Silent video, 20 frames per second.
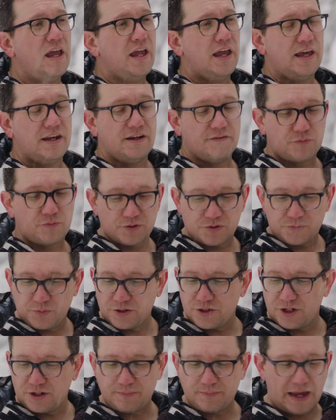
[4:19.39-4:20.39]
And if we're
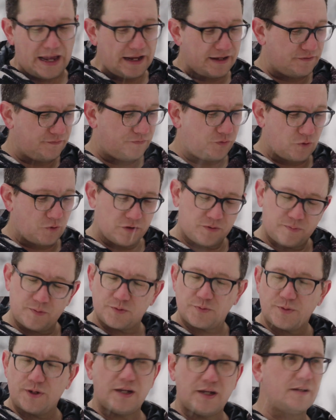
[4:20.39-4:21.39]
switching back and forth
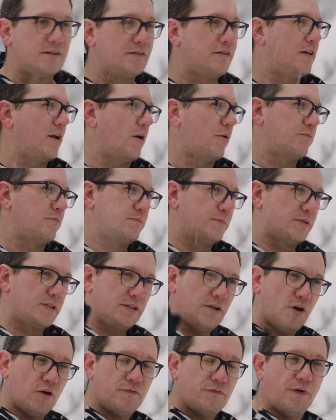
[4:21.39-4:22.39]
between, you know,
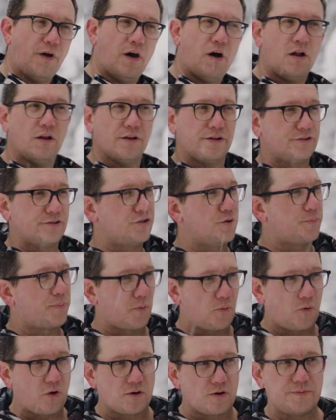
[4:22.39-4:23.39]
snowfall and super
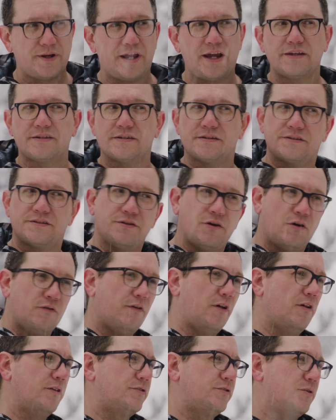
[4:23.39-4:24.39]
warm days and
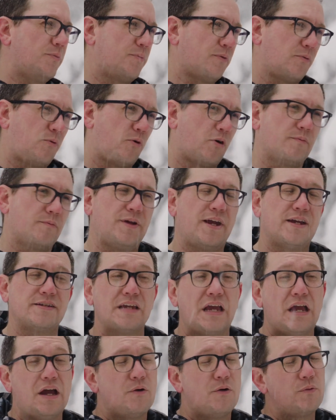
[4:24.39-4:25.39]
snowfall and super warm days,
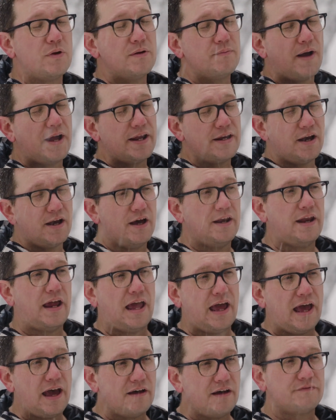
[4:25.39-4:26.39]
we might not
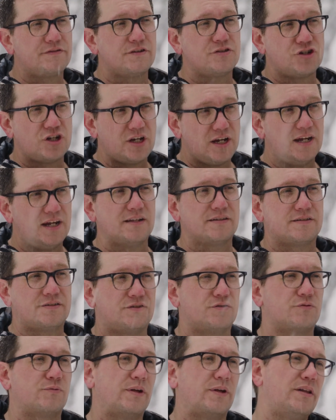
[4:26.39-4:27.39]
have the chance
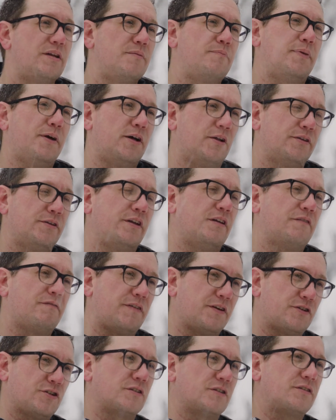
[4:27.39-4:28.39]
to really build an
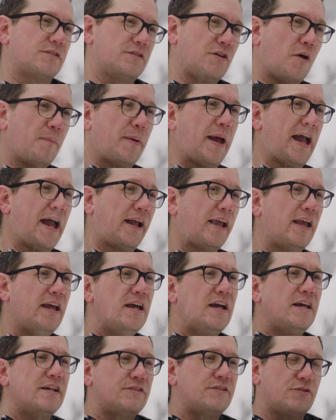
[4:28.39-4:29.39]
efficient snowpack
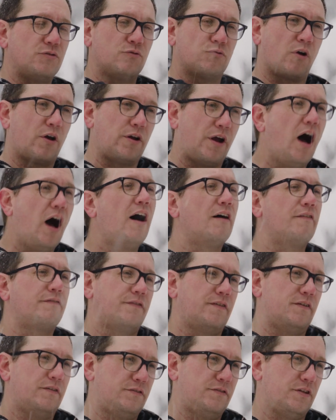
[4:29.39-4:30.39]
to run
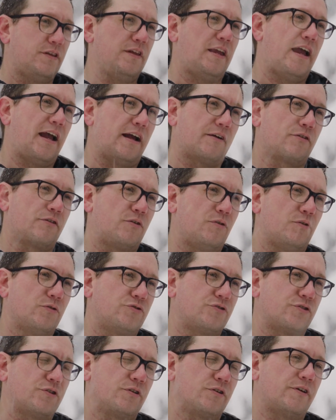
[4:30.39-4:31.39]
off to the
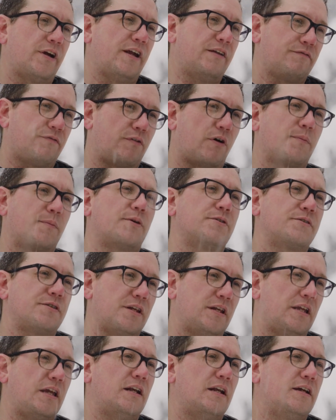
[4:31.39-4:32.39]
agriculture and farmers
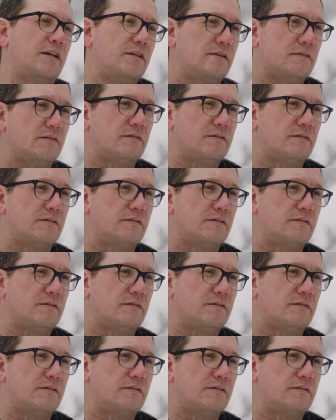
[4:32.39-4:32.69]
that need it.